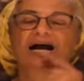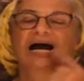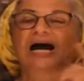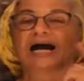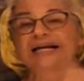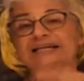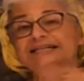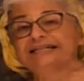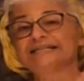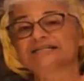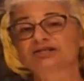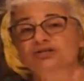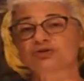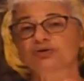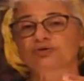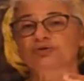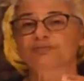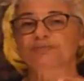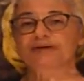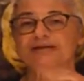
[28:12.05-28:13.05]
I need to
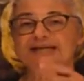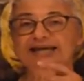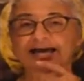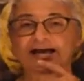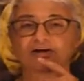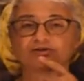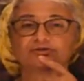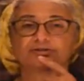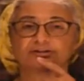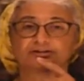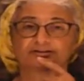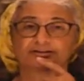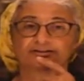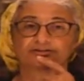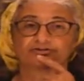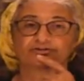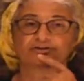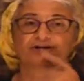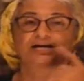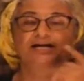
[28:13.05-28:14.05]
go to my
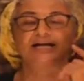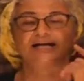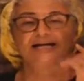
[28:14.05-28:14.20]
calculator.